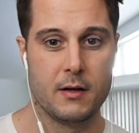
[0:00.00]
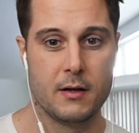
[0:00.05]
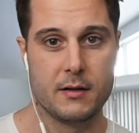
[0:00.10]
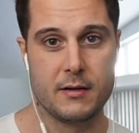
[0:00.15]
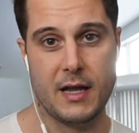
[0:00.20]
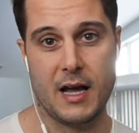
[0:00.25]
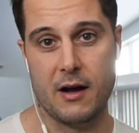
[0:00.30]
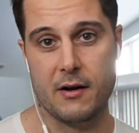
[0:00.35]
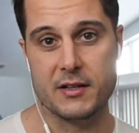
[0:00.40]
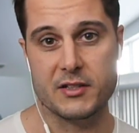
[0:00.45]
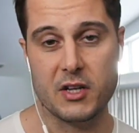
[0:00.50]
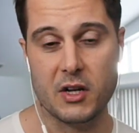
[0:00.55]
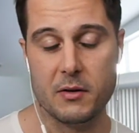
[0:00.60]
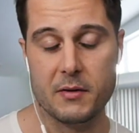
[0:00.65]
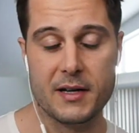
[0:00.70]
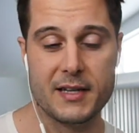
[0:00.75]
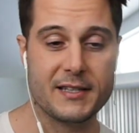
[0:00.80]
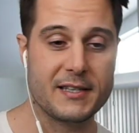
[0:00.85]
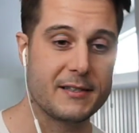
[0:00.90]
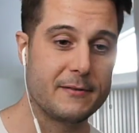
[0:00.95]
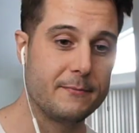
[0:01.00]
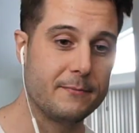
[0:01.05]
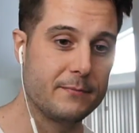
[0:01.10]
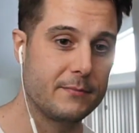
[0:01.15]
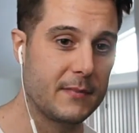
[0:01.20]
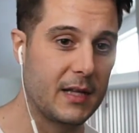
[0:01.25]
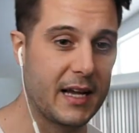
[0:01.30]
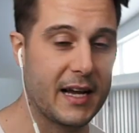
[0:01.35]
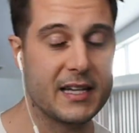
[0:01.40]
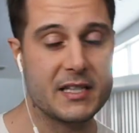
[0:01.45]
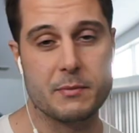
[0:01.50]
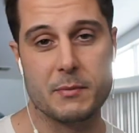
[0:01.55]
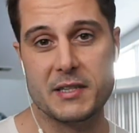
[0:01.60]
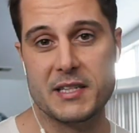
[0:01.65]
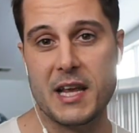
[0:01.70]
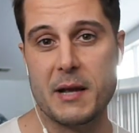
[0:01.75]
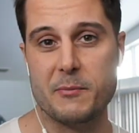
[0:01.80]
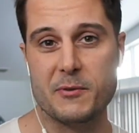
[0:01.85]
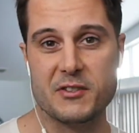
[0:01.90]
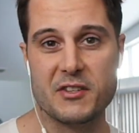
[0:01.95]
Now, as always, I got some
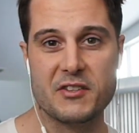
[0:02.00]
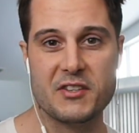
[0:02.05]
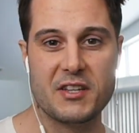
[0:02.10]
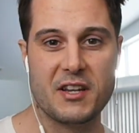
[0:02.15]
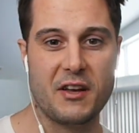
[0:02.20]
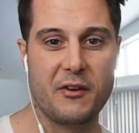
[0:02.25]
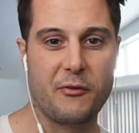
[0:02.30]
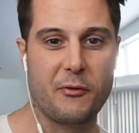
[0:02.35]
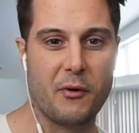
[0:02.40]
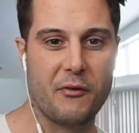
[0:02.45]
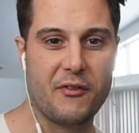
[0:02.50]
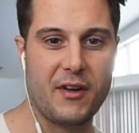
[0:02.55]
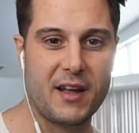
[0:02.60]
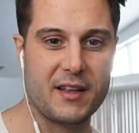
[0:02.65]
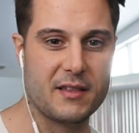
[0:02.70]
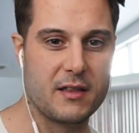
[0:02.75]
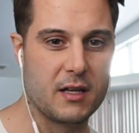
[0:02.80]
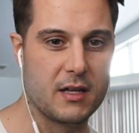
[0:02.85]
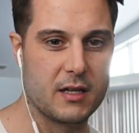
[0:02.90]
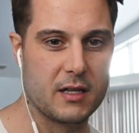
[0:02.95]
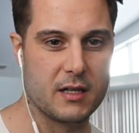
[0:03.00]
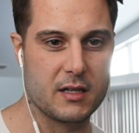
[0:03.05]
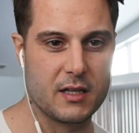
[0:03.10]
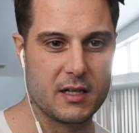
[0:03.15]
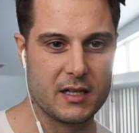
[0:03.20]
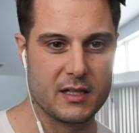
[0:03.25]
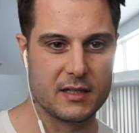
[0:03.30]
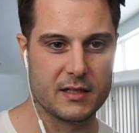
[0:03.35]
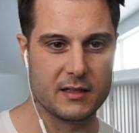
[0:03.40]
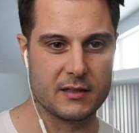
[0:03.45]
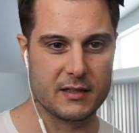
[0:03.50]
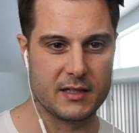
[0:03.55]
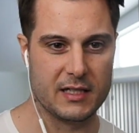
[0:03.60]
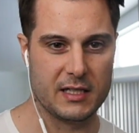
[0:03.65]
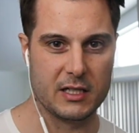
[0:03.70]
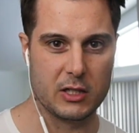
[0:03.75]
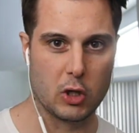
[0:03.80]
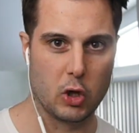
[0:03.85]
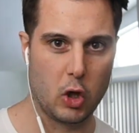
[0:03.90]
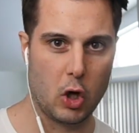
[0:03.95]
examples of stuff. We've got the
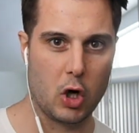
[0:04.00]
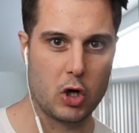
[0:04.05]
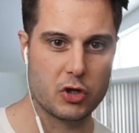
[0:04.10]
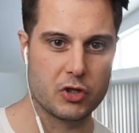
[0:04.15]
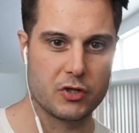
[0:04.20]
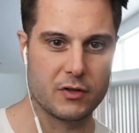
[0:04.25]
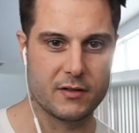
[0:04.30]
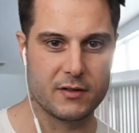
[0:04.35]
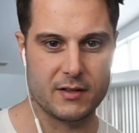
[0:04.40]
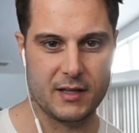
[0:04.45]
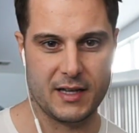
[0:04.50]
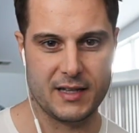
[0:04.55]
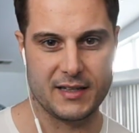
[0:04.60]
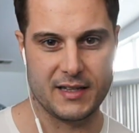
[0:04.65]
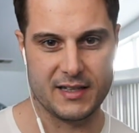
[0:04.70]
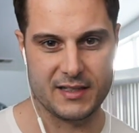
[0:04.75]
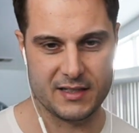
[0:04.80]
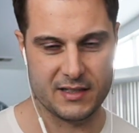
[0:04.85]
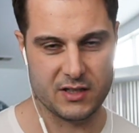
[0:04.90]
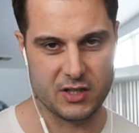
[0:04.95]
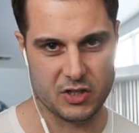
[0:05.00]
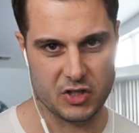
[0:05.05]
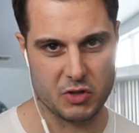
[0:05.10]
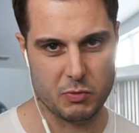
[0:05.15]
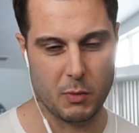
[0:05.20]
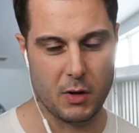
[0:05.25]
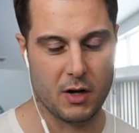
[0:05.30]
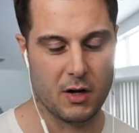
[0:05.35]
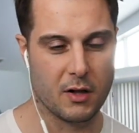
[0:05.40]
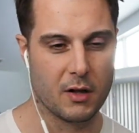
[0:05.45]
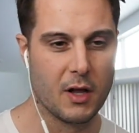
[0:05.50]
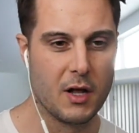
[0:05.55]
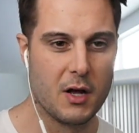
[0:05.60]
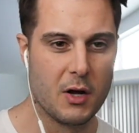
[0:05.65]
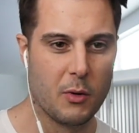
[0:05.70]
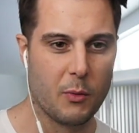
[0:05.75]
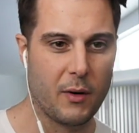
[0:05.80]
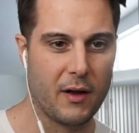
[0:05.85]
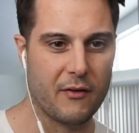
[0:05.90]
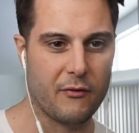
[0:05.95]
larger and the small
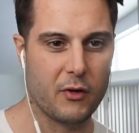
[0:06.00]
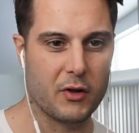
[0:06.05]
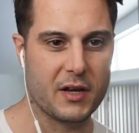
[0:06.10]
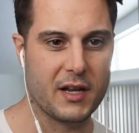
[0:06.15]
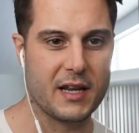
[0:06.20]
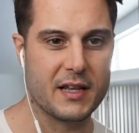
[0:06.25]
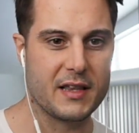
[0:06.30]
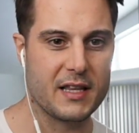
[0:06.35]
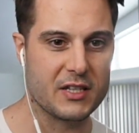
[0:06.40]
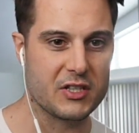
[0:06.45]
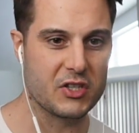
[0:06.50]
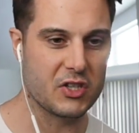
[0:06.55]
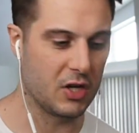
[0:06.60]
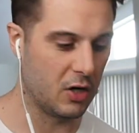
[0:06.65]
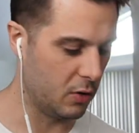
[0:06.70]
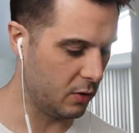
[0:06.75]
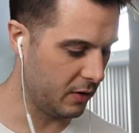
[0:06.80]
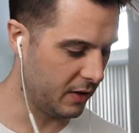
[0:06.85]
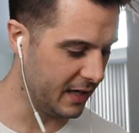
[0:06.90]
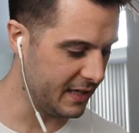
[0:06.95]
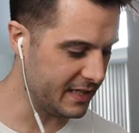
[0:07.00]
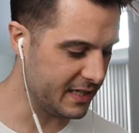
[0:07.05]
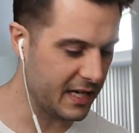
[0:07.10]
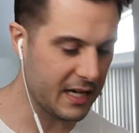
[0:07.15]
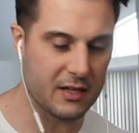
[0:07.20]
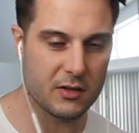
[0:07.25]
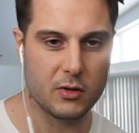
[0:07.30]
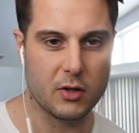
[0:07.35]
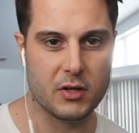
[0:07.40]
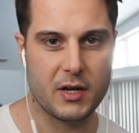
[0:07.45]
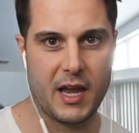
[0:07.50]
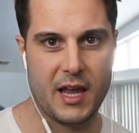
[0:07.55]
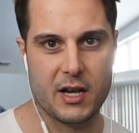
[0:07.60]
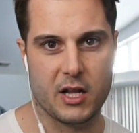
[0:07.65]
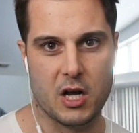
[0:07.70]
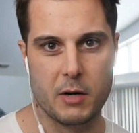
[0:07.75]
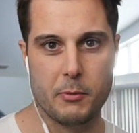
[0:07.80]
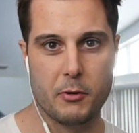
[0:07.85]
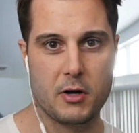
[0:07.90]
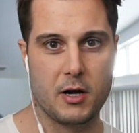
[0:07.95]
way of looking at this. So let's take a look at
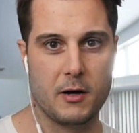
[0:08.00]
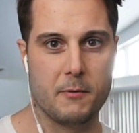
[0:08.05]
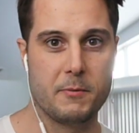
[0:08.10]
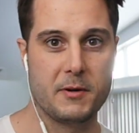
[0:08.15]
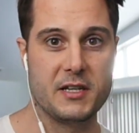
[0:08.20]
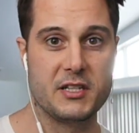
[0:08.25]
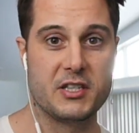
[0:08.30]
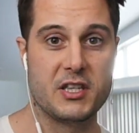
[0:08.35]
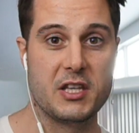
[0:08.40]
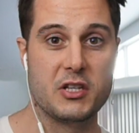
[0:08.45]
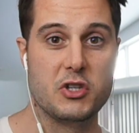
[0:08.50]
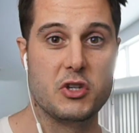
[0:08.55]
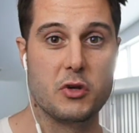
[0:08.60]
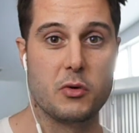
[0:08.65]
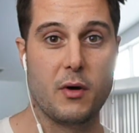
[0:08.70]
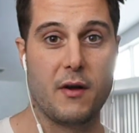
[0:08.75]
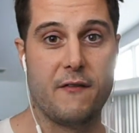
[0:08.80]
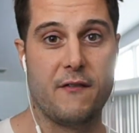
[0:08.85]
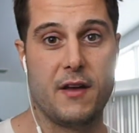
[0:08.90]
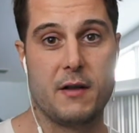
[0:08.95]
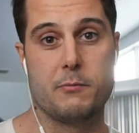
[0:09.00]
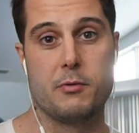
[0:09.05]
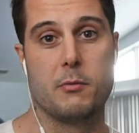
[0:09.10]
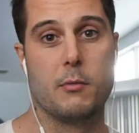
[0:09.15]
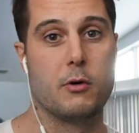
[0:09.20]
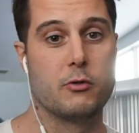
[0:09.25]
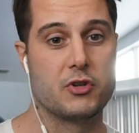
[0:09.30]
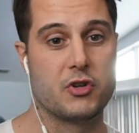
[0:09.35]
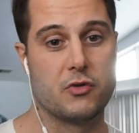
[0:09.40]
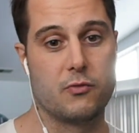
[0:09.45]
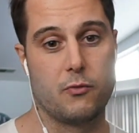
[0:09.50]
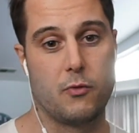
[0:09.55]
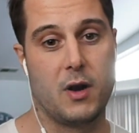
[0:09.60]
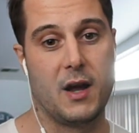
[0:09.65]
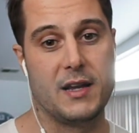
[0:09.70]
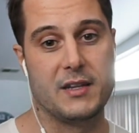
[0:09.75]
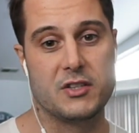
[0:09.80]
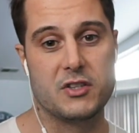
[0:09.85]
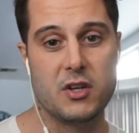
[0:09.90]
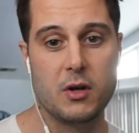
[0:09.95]
a couple companies that do event promotion
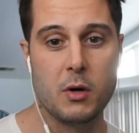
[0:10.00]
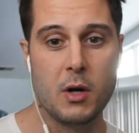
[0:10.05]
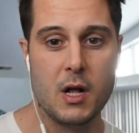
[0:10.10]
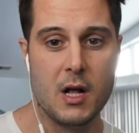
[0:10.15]
right. So